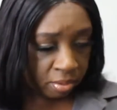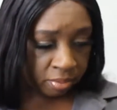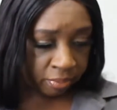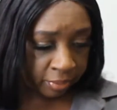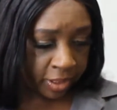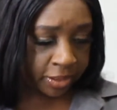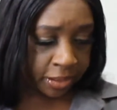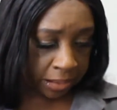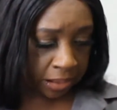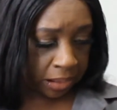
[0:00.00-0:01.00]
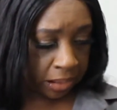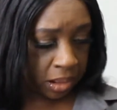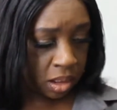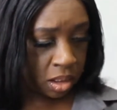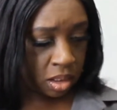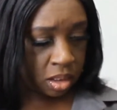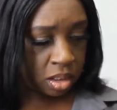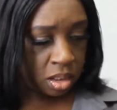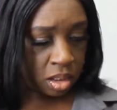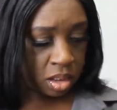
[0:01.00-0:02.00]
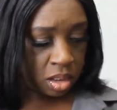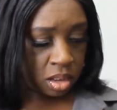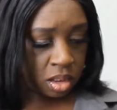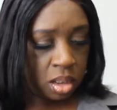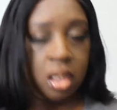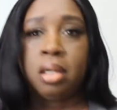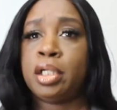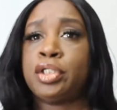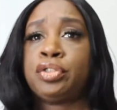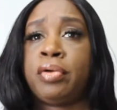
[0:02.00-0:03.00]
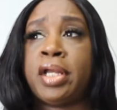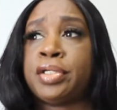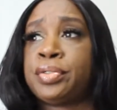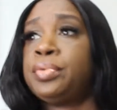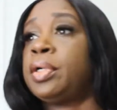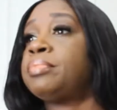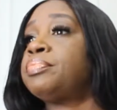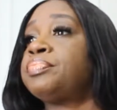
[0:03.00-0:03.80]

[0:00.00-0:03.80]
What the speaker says: granted, let's try this on.